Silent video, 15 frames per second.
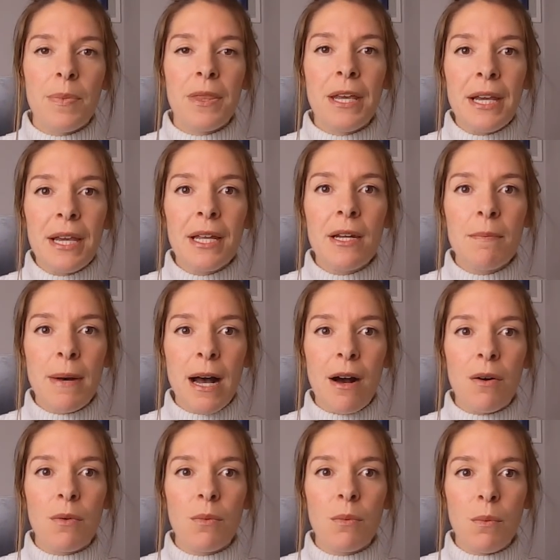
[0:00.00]
Thinking
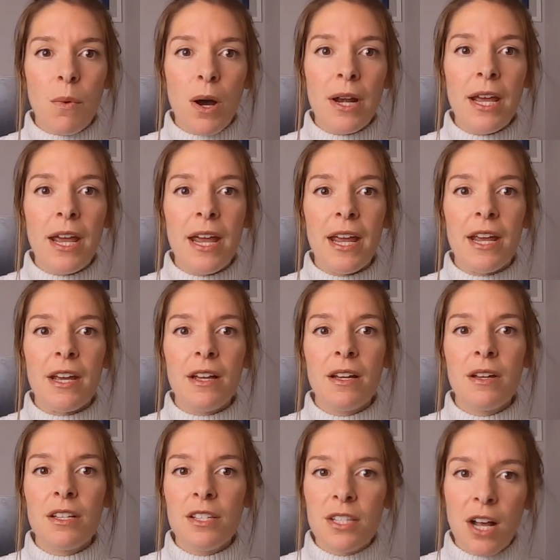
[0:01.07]
about what a
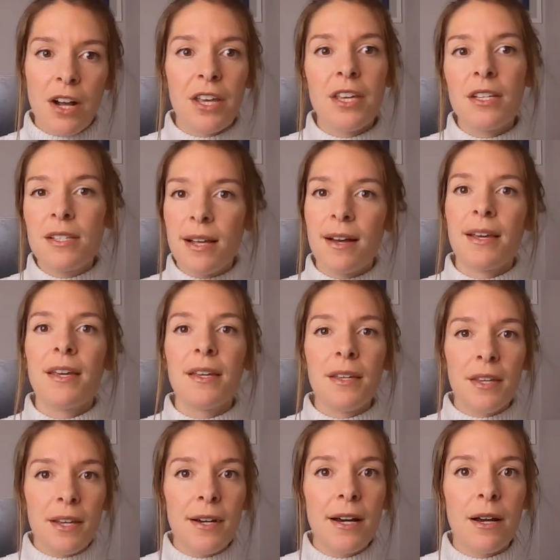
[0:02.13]
sucky
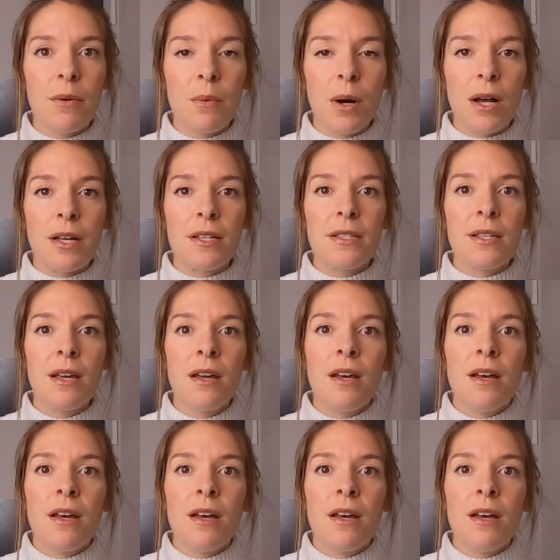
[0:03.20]
year it was,